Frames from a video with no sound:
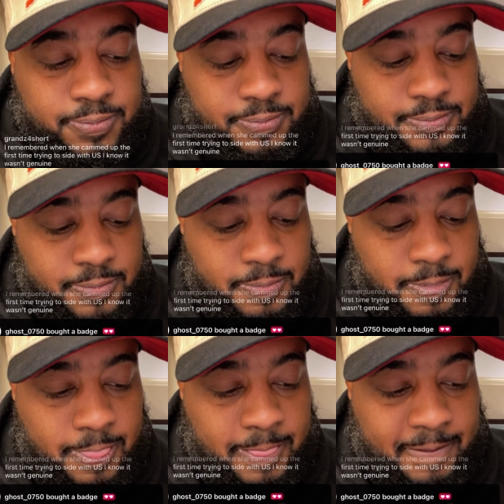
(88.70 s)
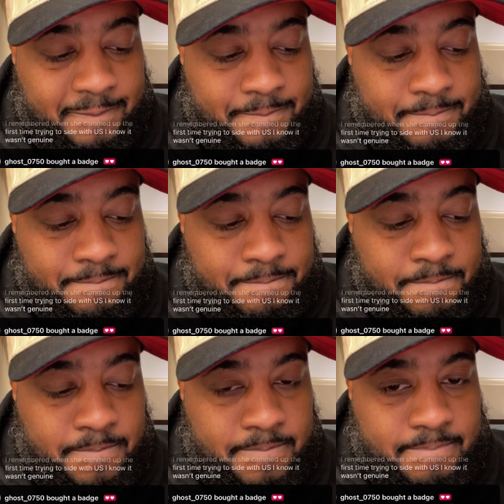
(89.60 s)

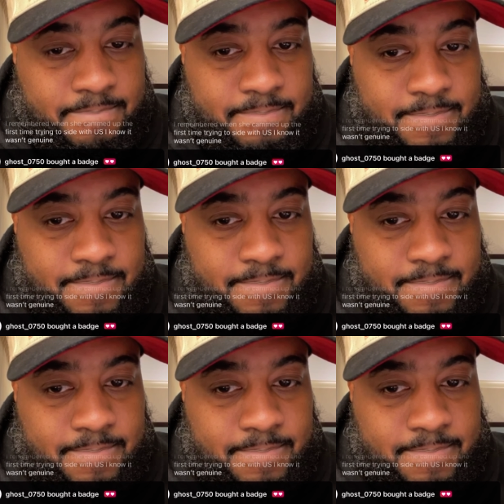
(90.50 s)
(no one is talking)